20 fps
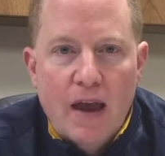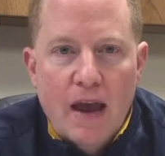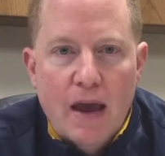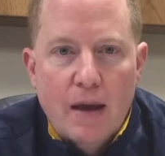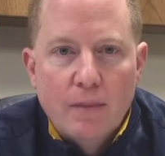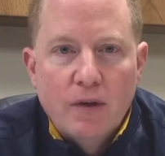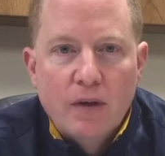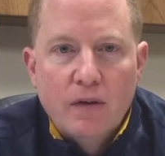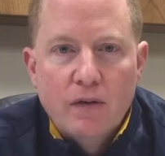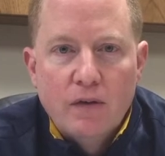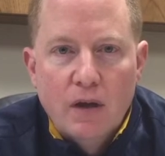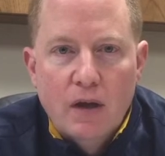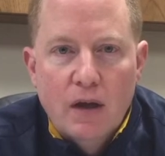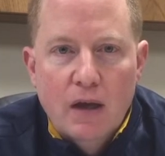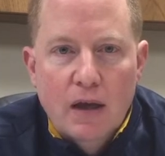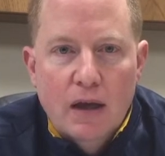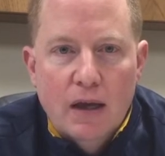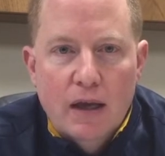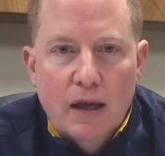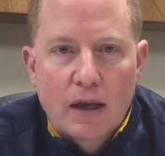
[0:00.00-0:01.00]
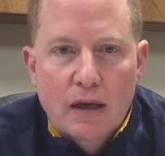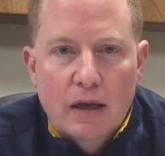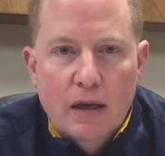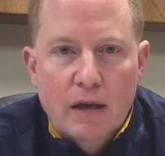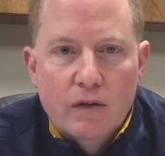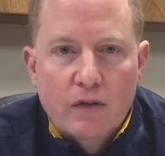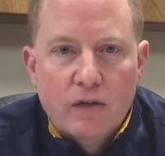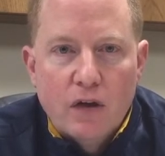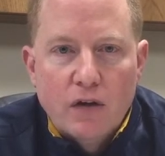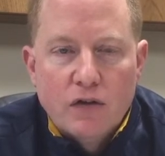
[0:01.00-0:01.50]
families in,
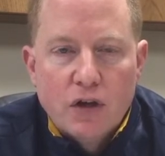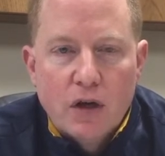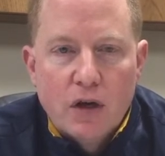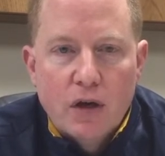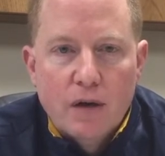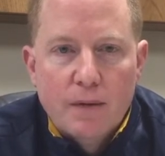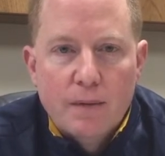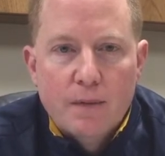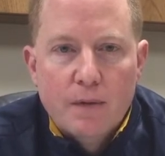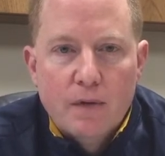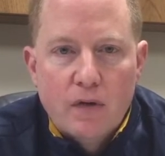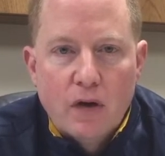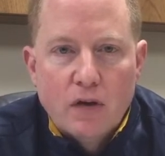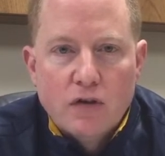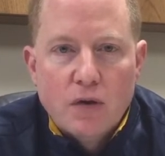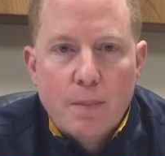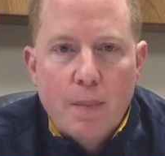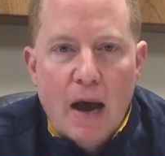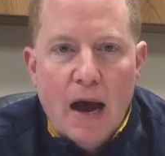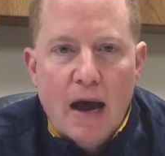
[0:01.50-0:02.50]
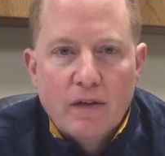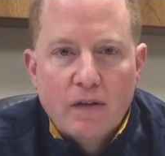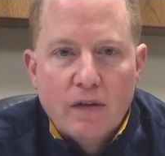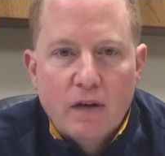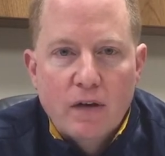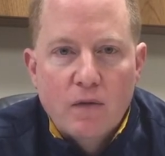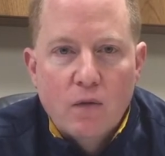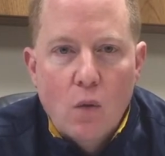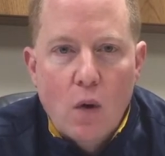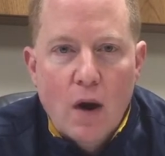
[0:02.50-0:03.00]
in, such a such a
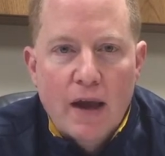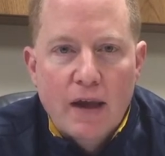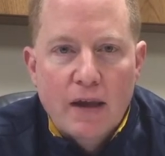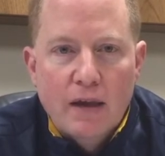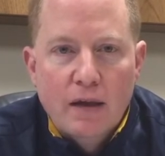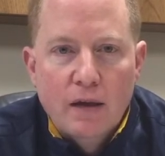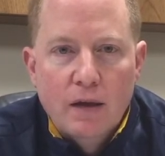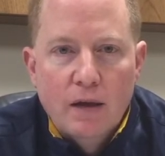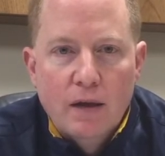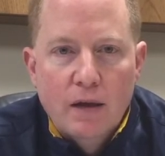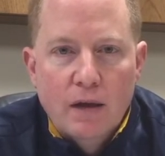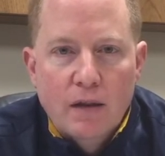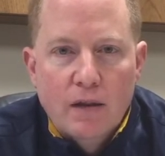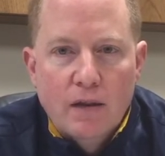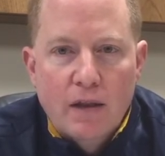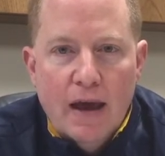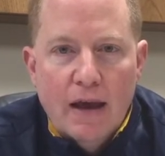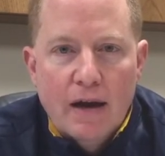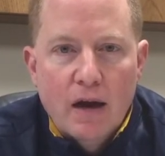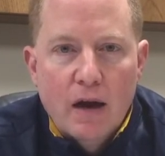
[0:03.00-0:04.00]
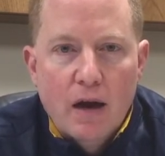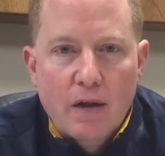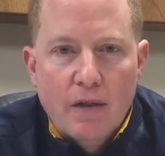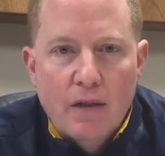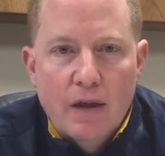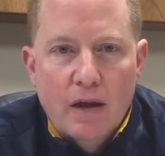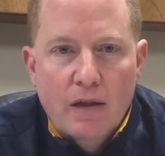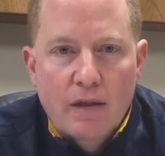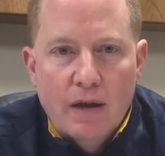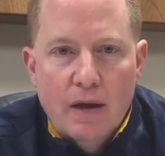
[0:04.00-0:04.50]
positive way that uh,
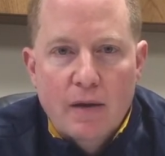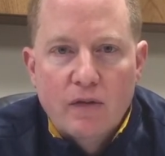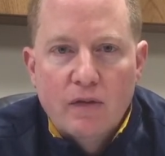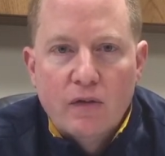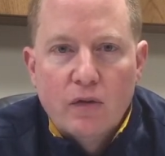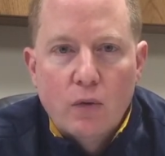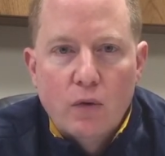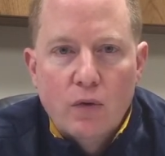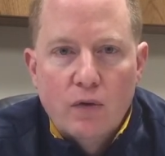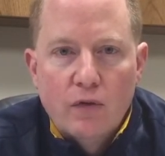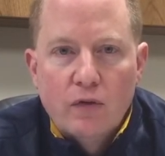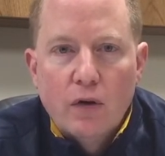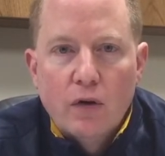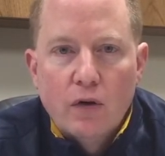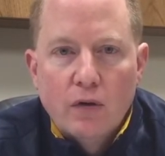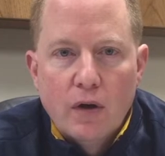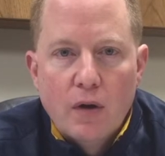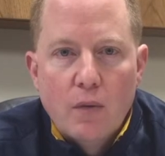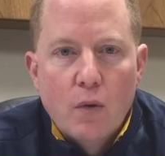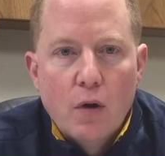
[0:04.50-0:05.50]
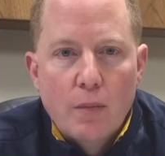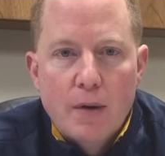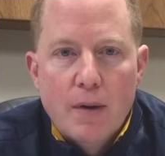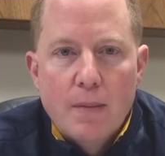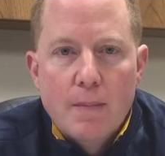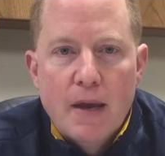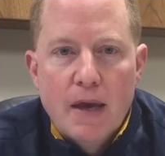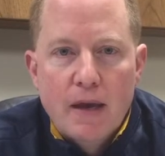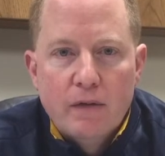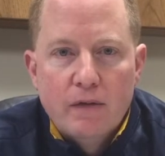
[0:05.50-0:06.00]
they, they cer certainly will
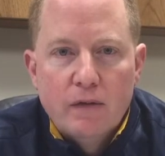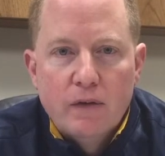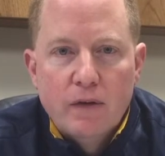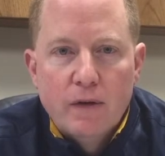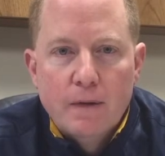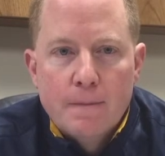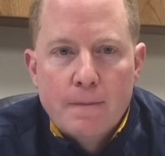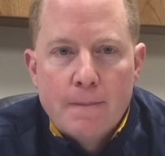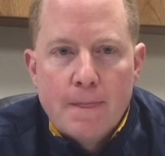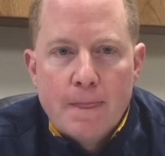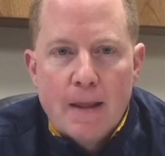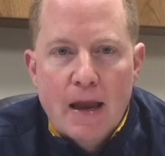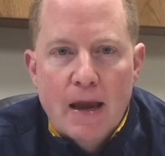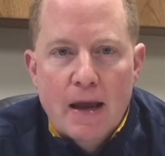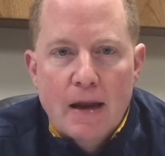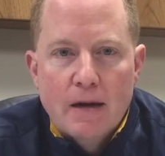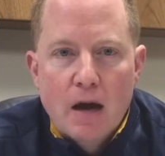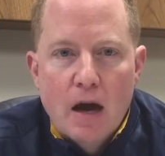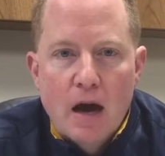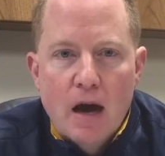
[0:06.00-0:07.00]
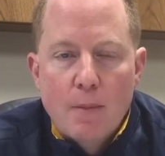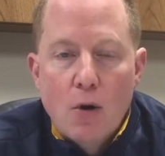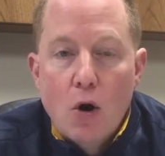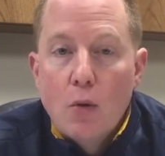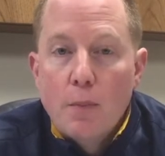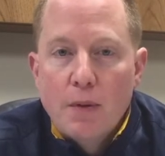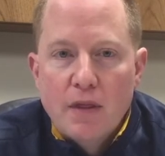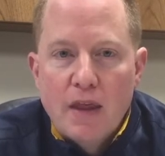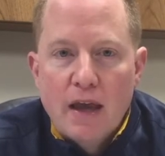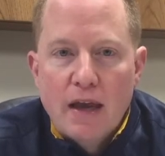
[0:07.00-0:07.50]
be missed. And uh, I'm
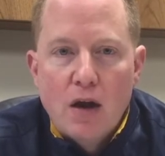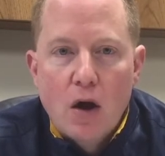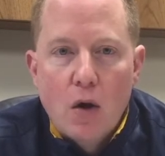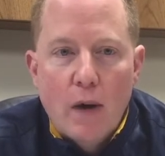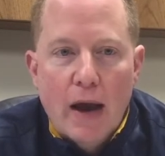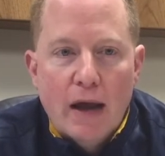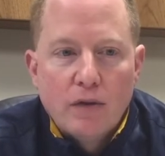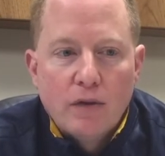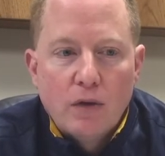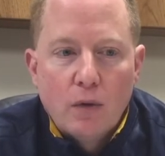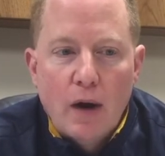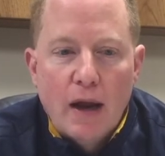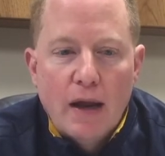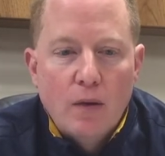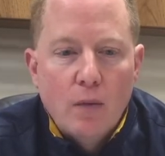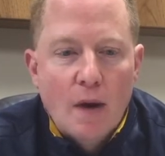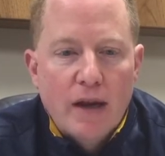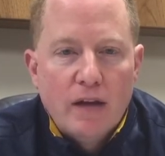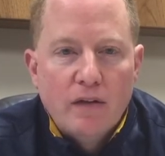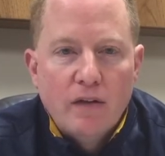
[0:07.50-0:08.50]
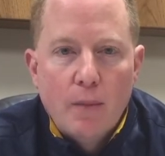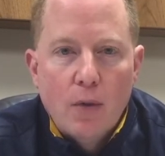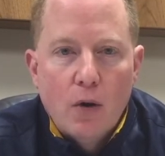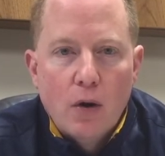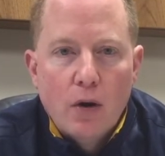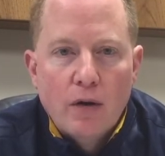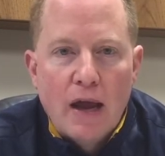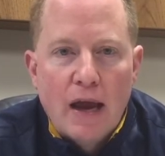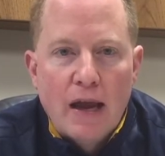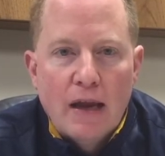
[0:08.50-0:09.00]
hoping they go out the right way
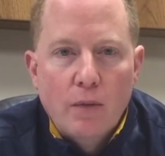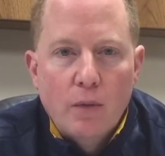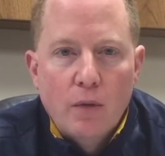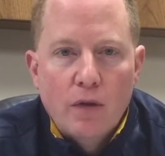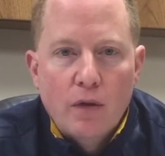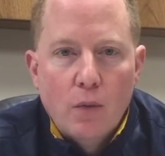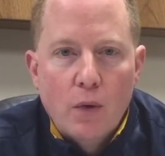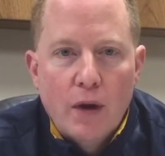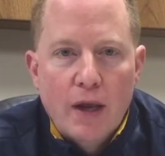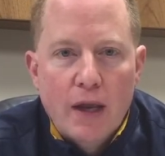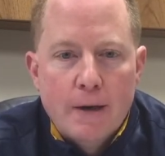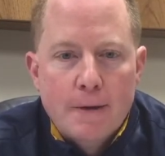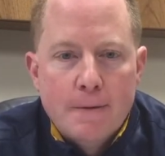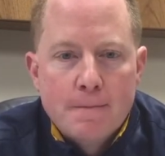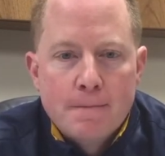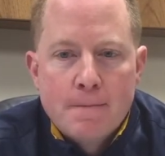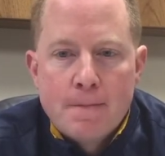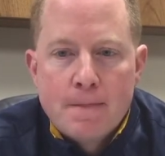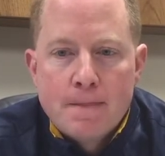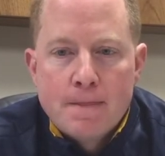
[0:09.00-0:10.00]
tomorrow night with a win.